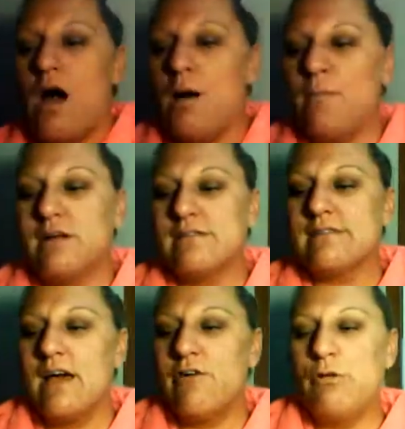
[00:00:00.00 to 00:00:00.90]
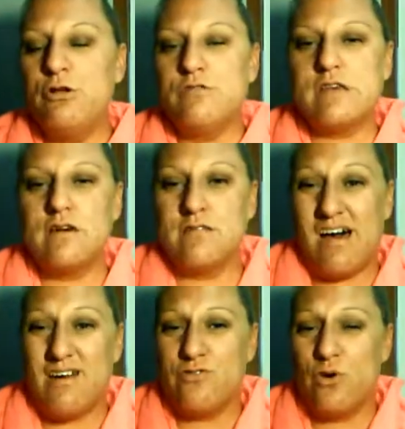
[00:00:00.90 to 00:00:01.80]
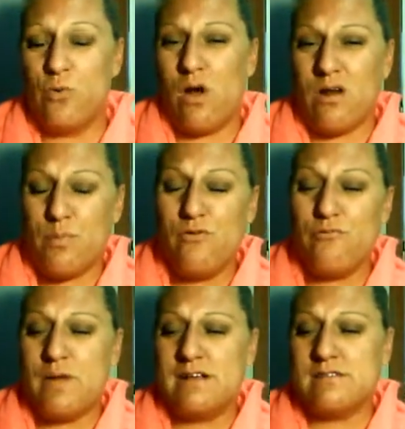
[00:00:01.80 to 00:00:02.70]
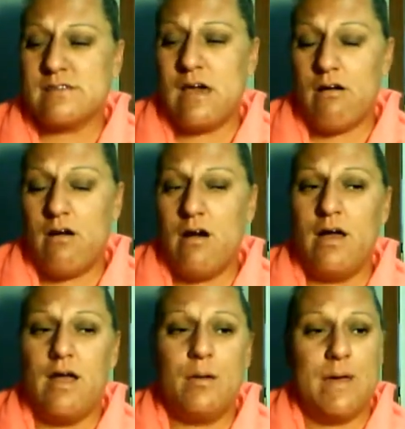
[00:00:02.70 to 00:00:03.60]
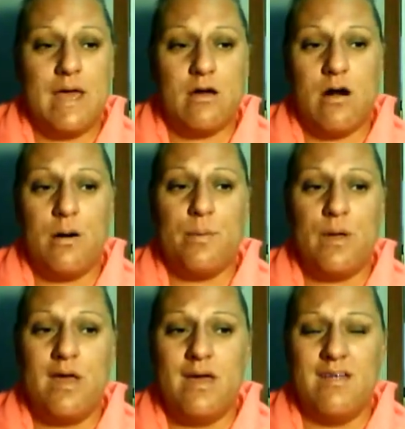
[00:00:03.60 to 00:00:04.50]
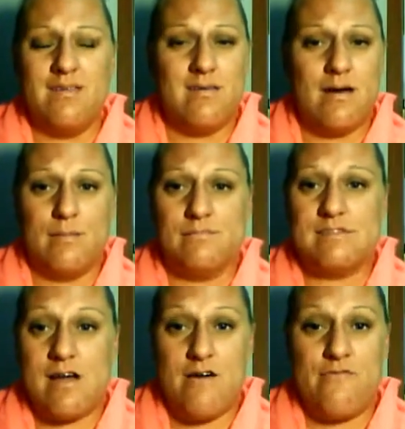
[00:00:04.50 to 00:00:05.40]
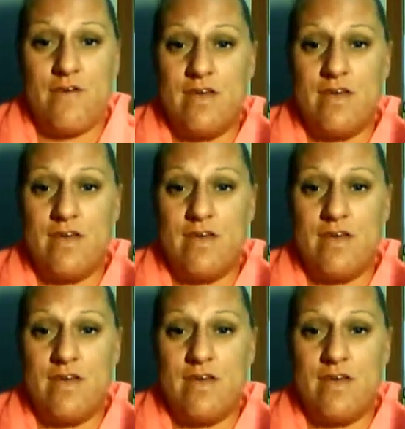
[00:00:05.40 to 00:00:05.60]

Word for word: um, because I have been using a lot of the waterproof mascara and makeup and um, stuff.